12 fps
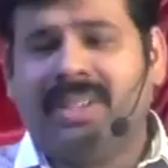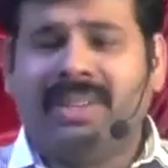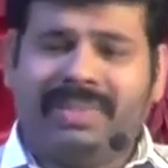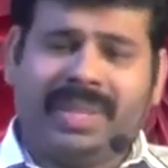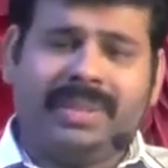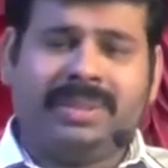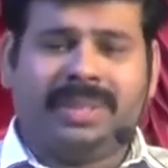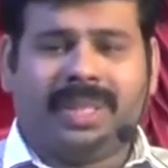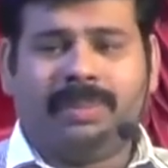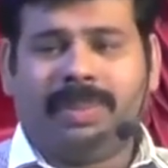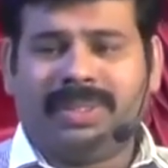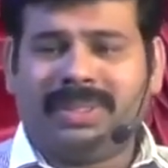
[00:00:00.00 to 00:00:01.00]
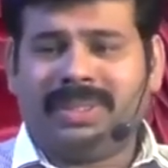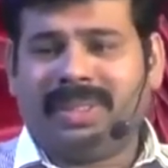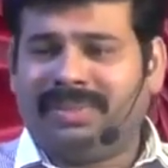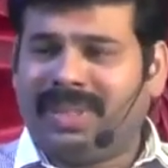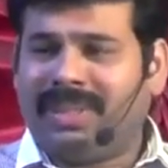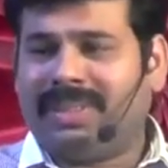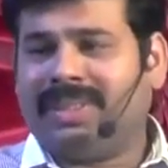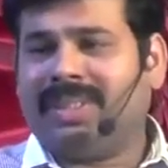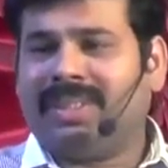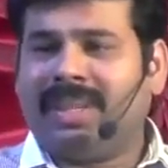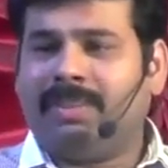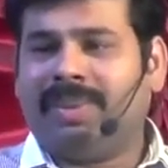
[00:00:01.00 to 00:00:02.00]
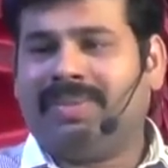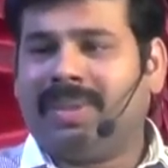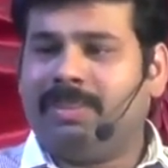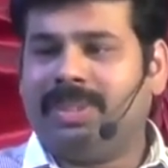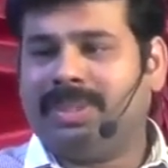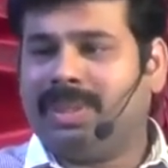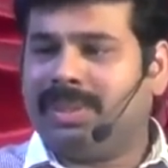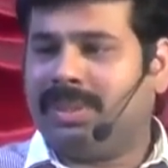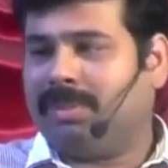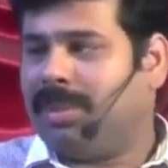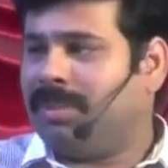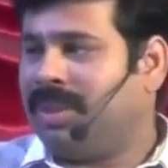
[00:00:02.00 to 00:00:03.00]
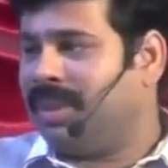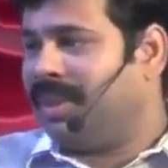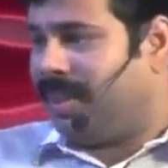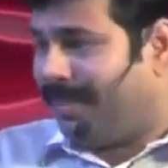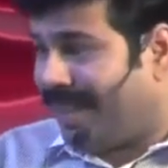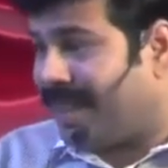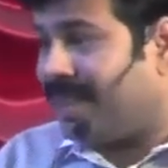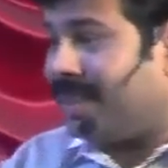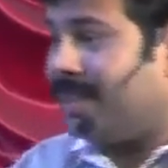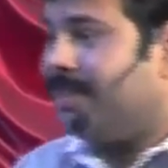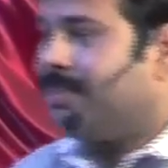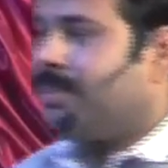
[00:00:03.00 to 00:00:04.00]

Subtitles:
5 to 10% of that type of companies also may be there in the market.